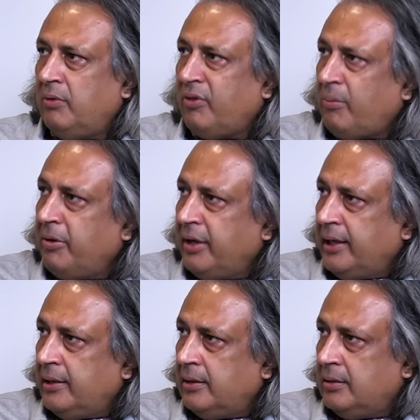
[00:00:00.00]

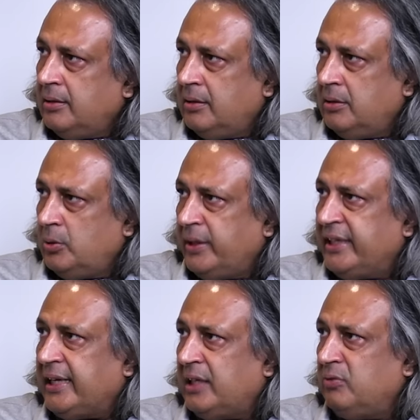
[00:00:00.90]
February
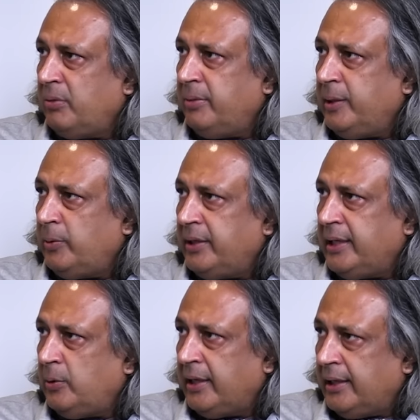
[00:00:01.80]
29th, February
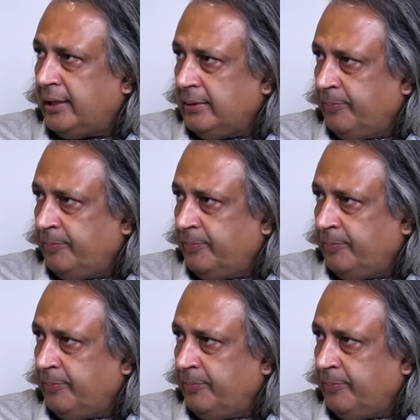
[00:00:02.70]
2020.